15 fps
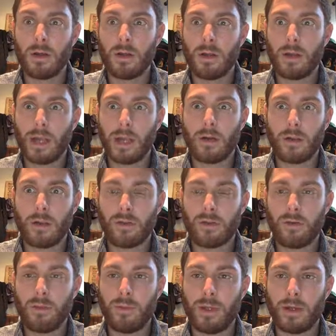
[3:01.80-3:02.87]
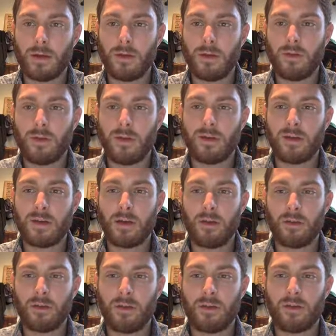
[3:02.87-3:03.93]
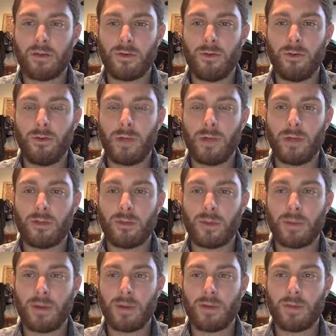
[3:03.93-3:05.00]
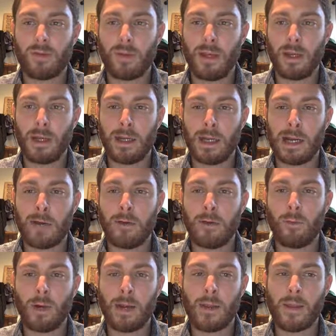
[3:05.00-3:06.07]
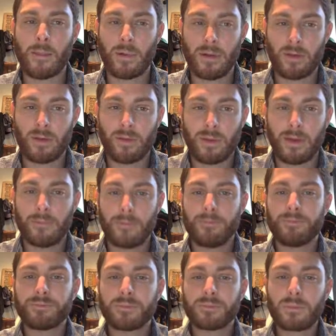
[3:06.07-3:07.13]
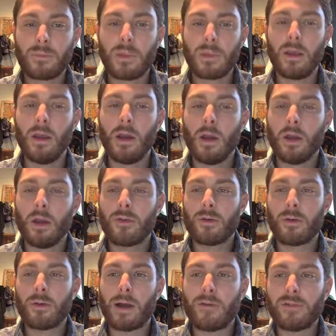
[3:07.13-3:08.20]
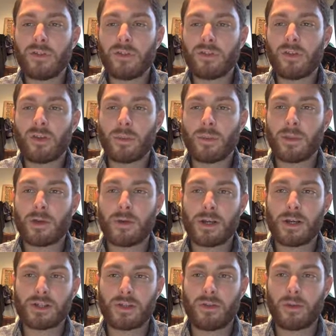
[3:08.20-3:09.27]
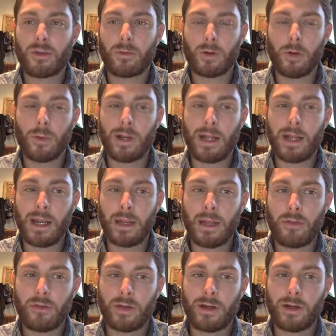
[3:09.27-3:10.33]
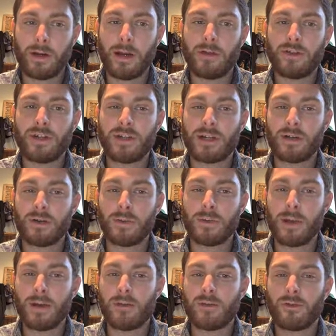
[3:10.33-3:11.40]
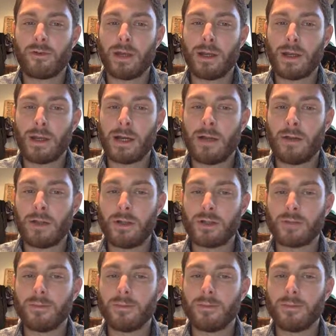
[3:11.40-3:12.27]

And also because it tells us who gets to participate and how and why they participate. So I've listed some of the questions that we're hoping to answer here. How do technical writers create knowledge?